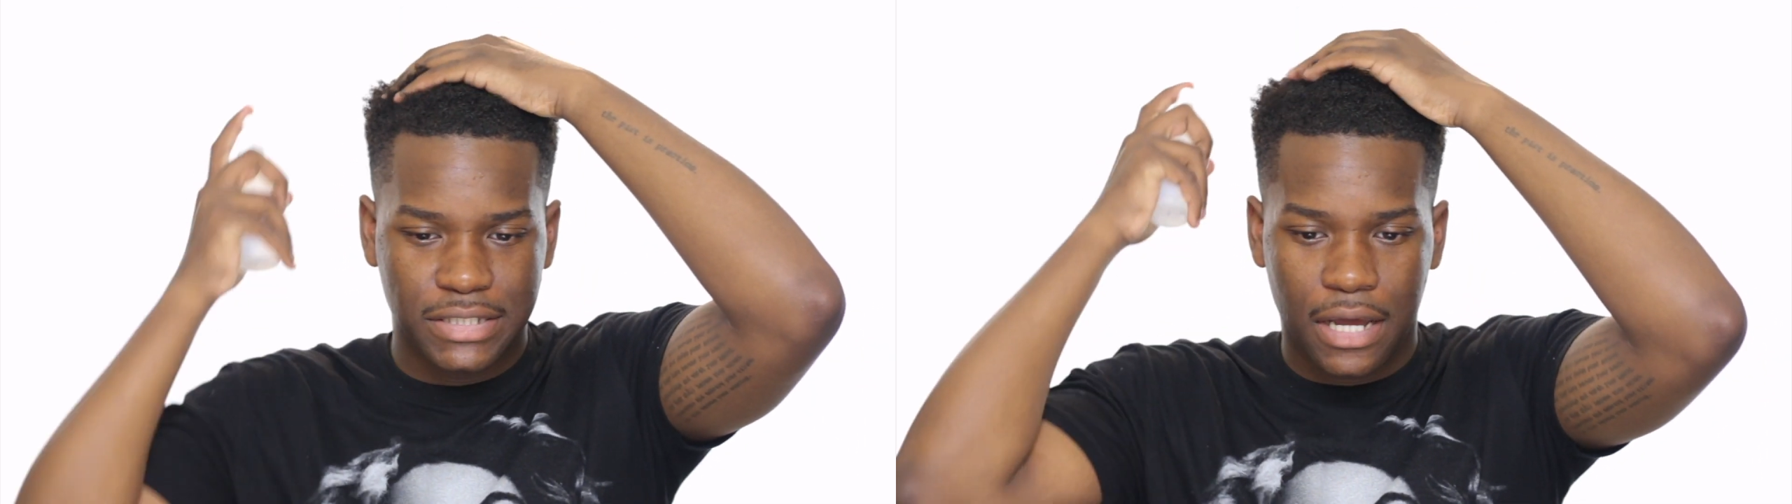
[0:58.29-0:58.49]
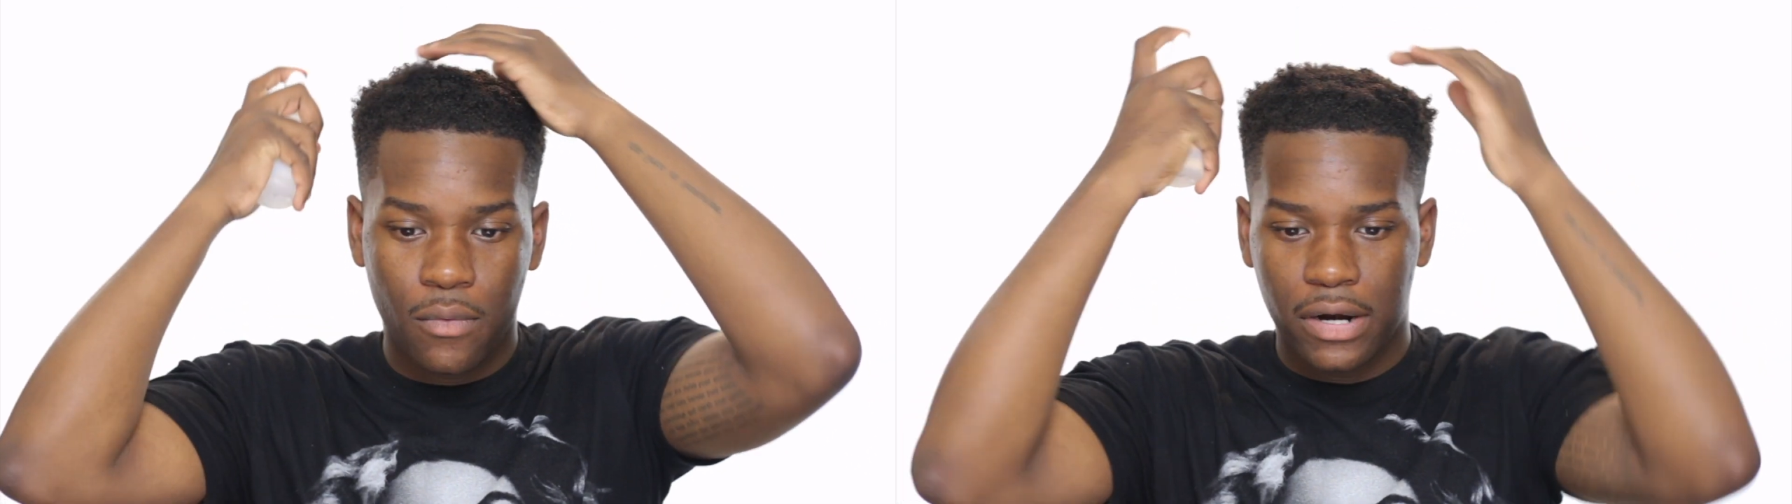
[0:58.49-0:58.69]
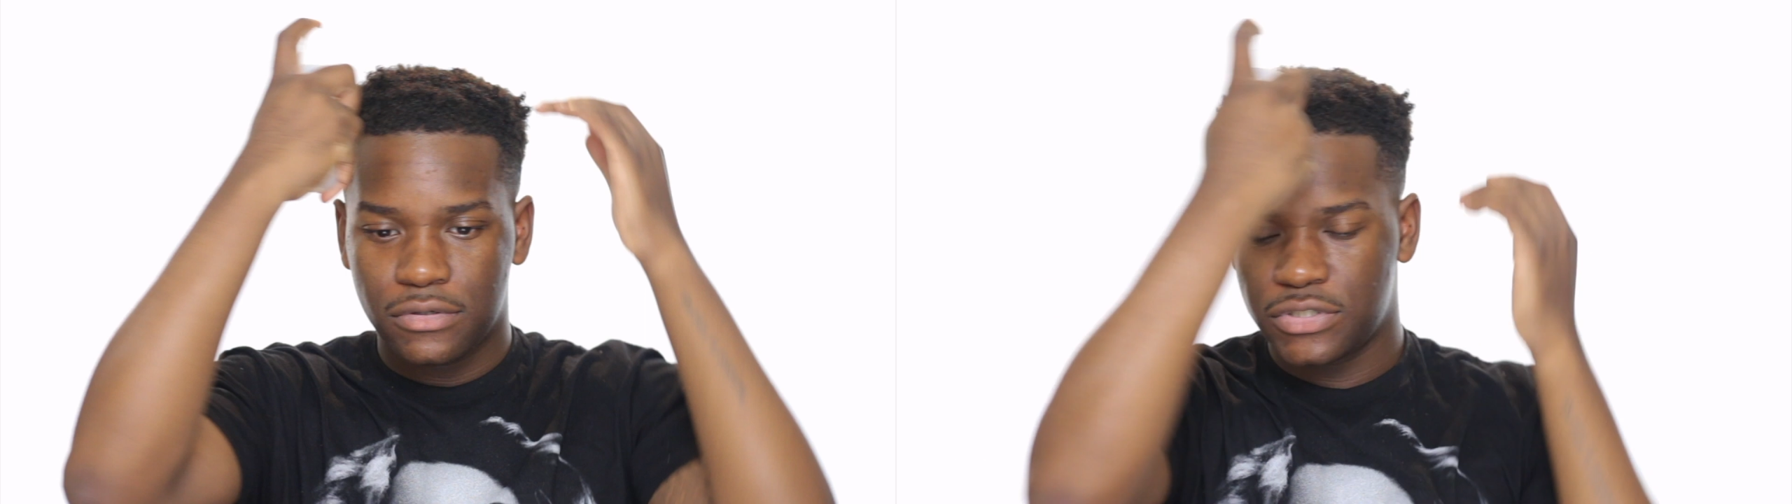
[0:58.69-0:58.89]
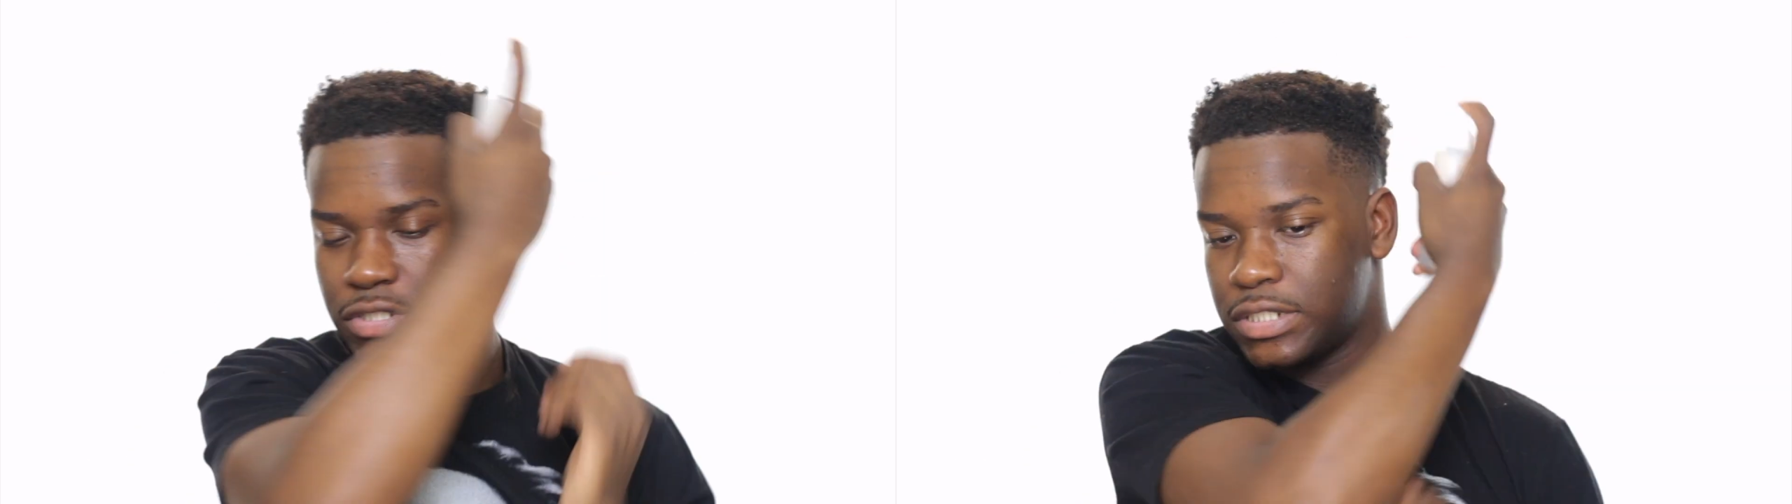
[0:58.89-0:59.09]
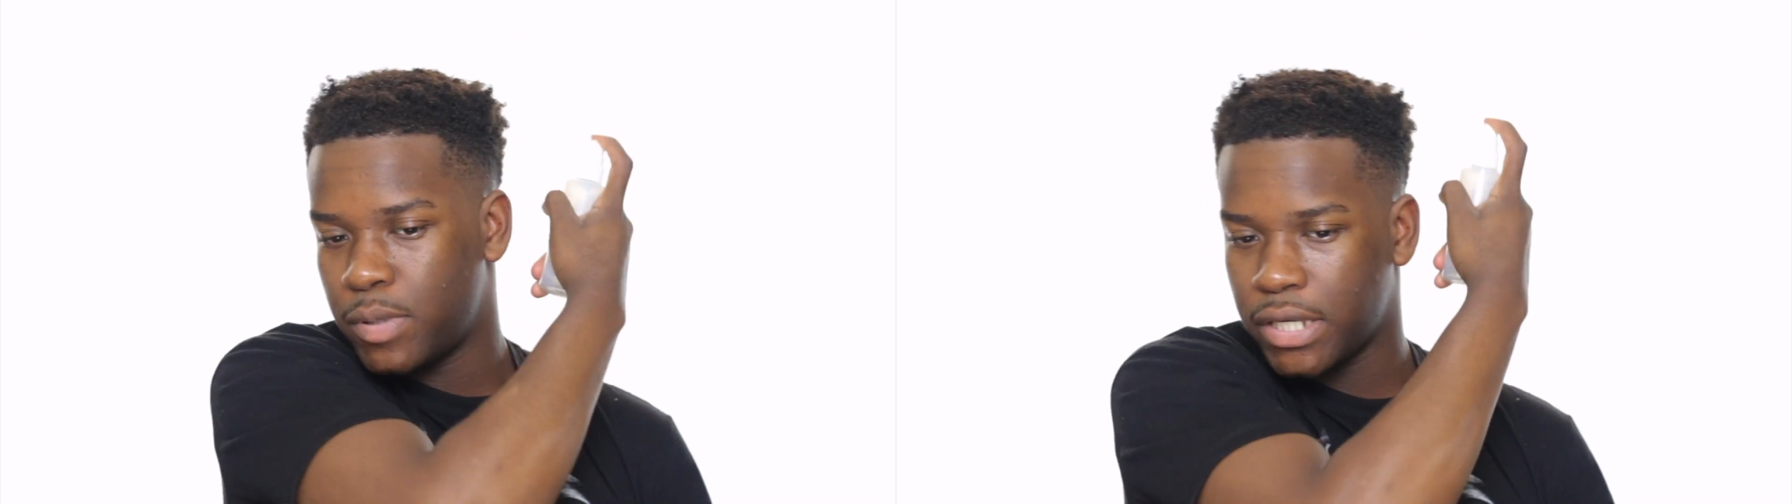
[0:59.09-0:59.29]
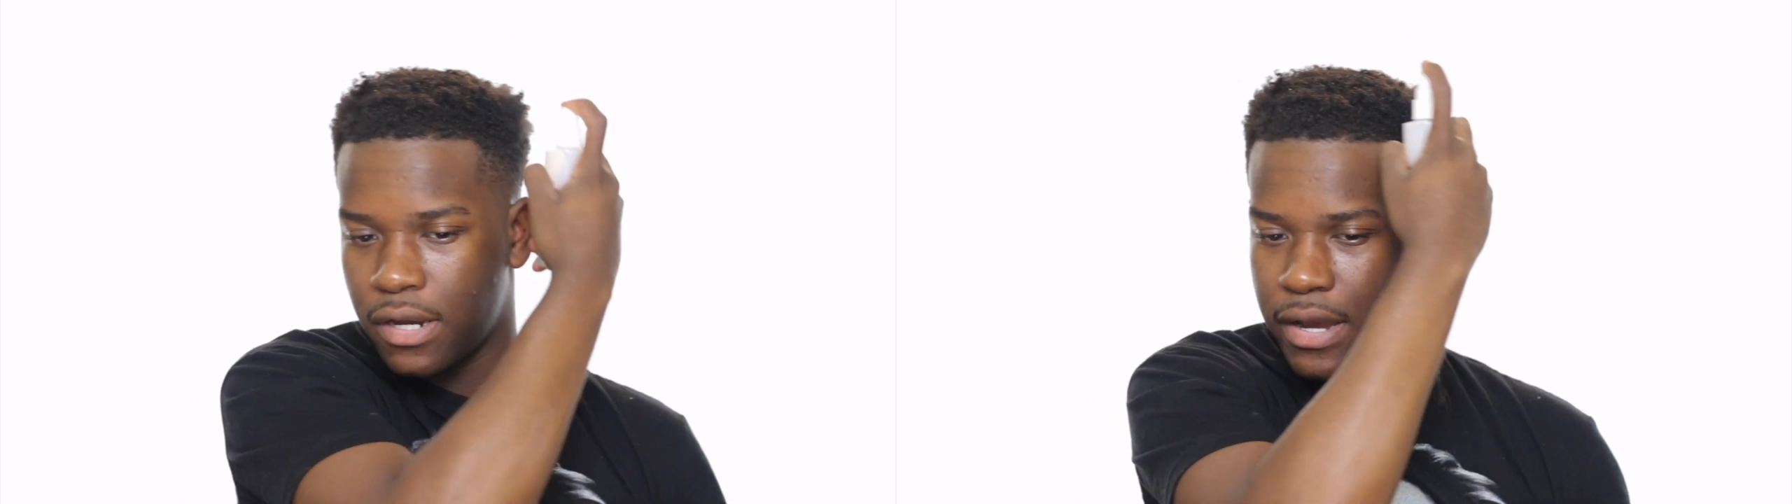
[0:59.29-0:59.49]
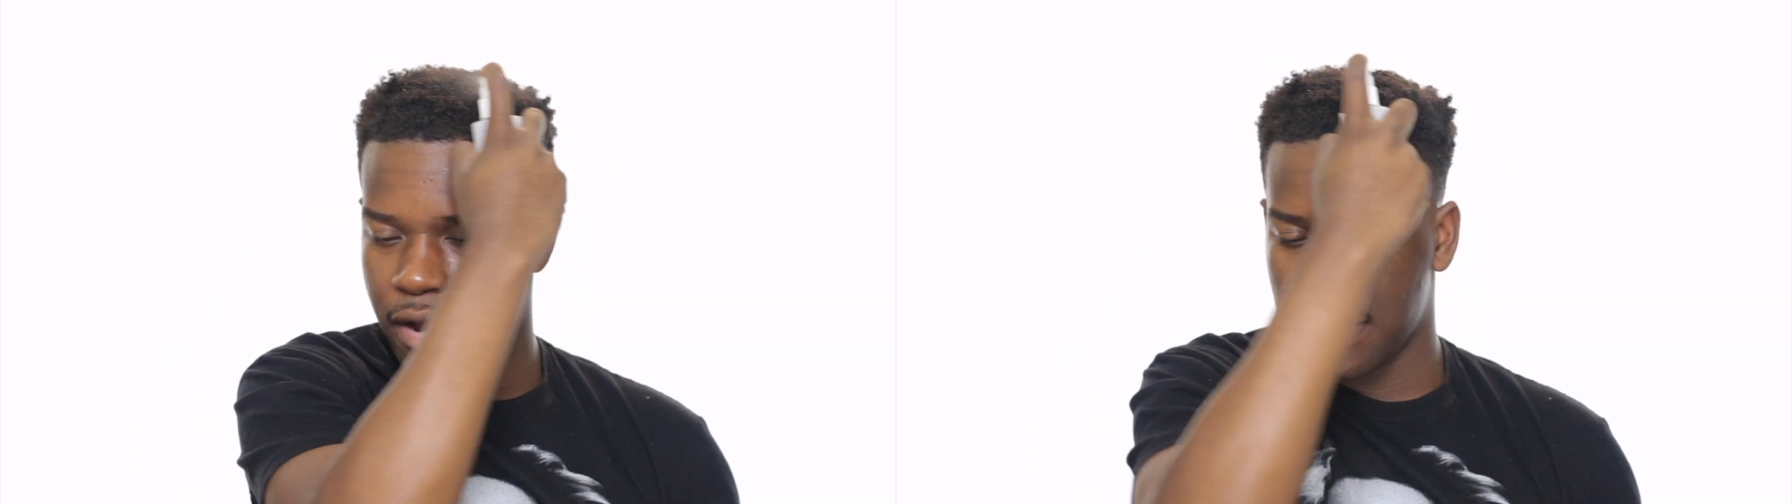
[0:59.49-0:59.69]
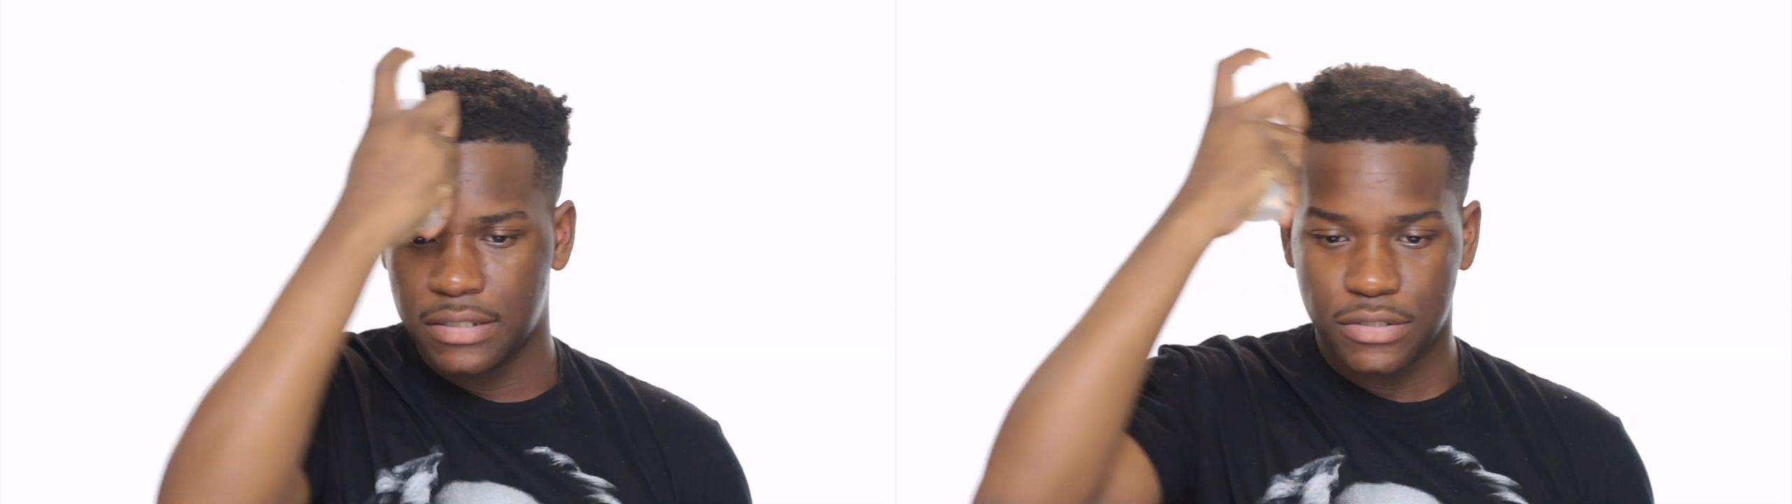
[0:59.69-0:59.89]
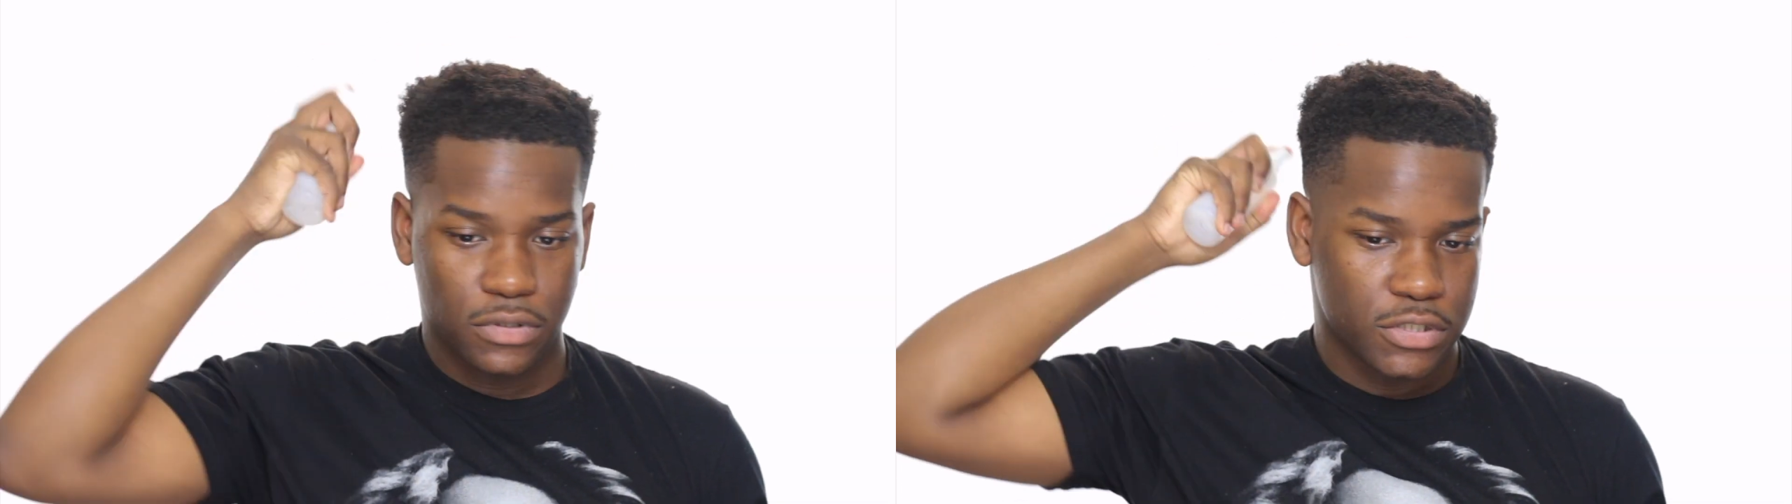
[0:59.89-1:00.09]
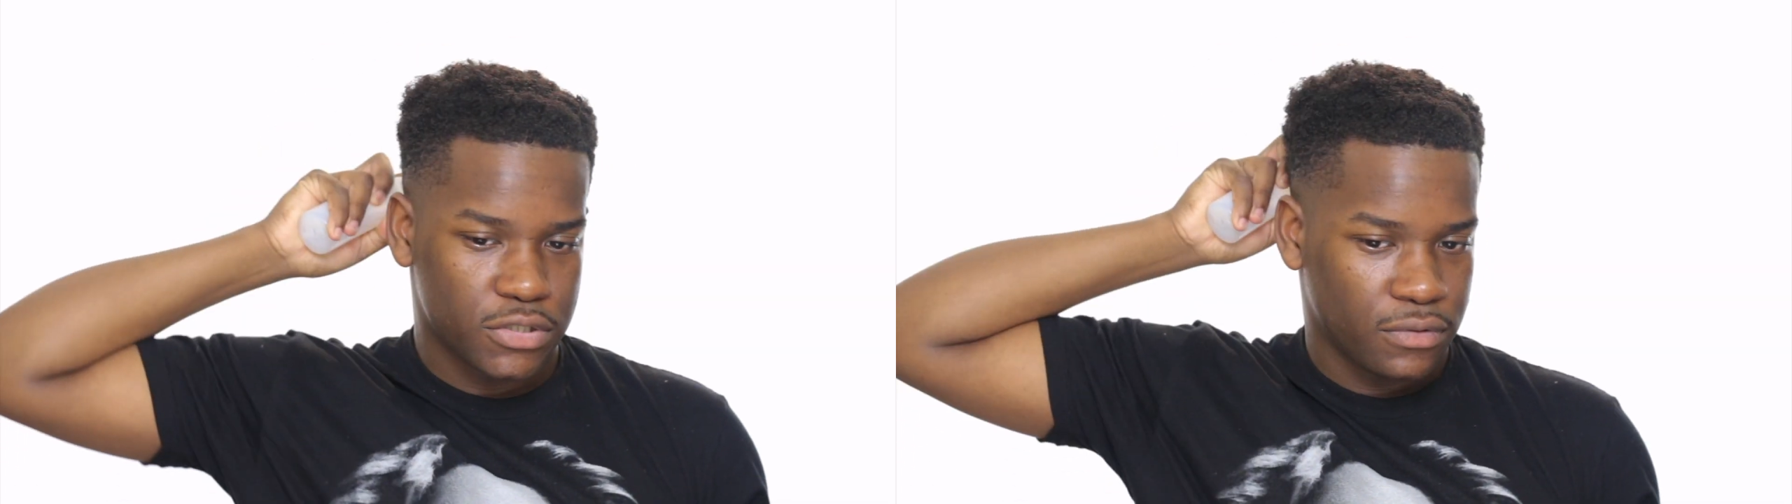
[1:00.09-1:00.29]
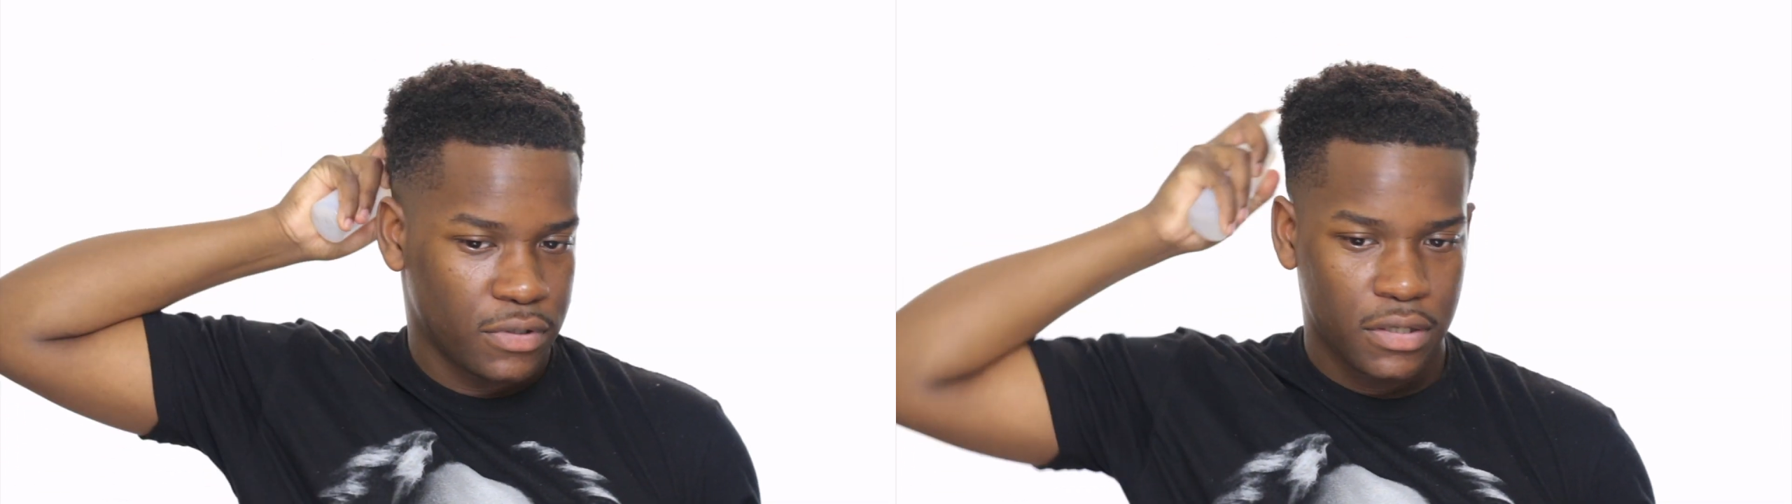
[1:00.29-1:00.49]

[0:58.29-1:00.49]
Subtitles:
like why don't you just pick your hair out as soon as you